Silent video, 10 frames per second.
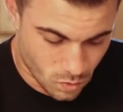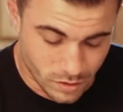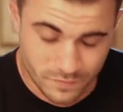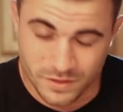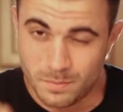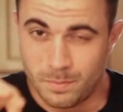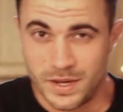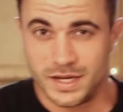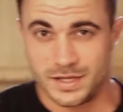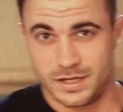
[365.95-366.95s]
One of the
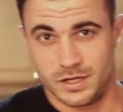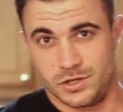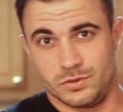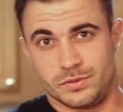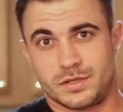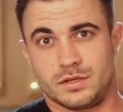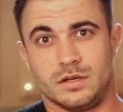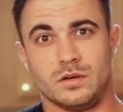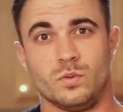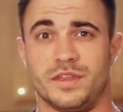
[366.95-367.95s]
biggest issues
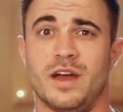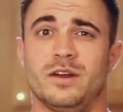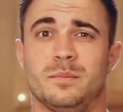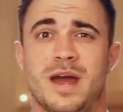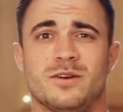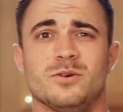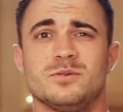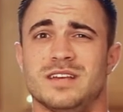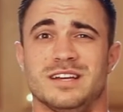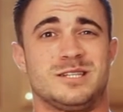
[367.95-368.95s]
with counting
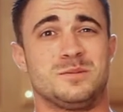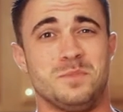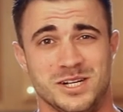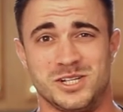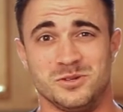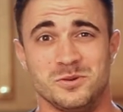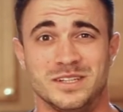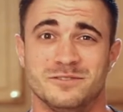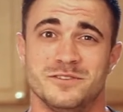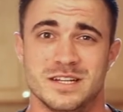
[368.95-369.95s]
macros, especially
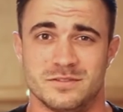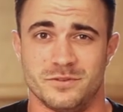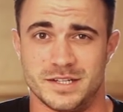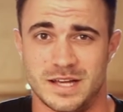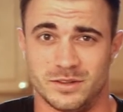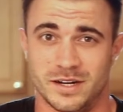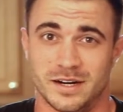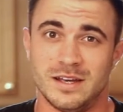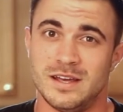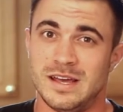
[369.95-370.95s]
with the fitness freaks out
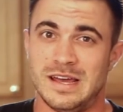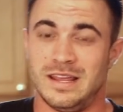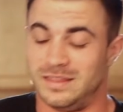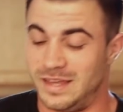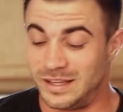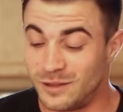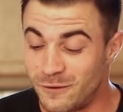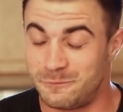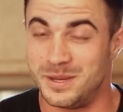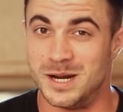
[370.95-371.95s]
there, they
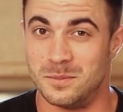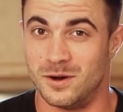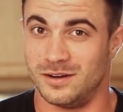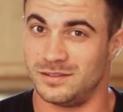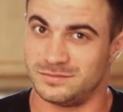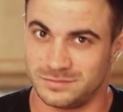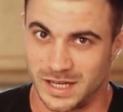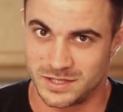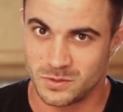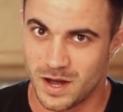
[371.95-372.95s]
love peanut butter,
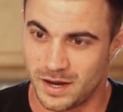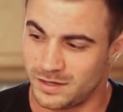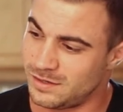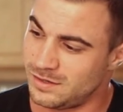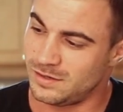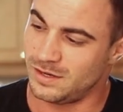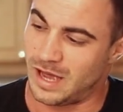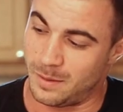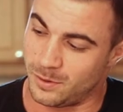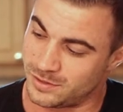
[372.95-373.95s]
as do I.
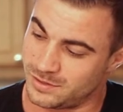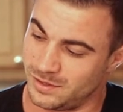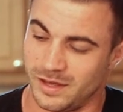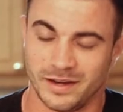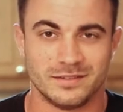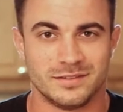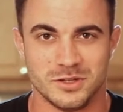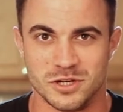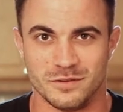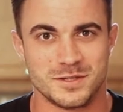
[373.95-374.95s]
I personally like the
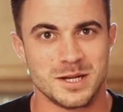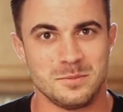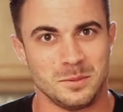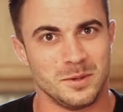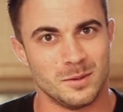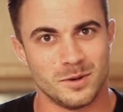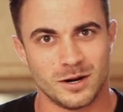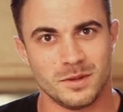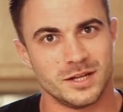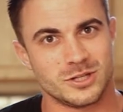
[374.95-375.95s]
Jif cinnamon peanut
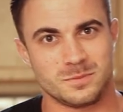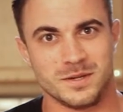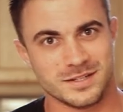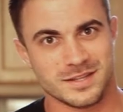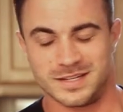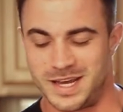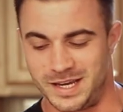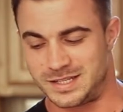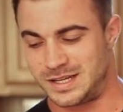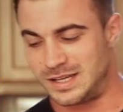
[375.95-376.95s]
butter, but that's just because of the
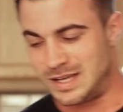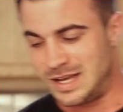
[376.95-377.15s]
taste.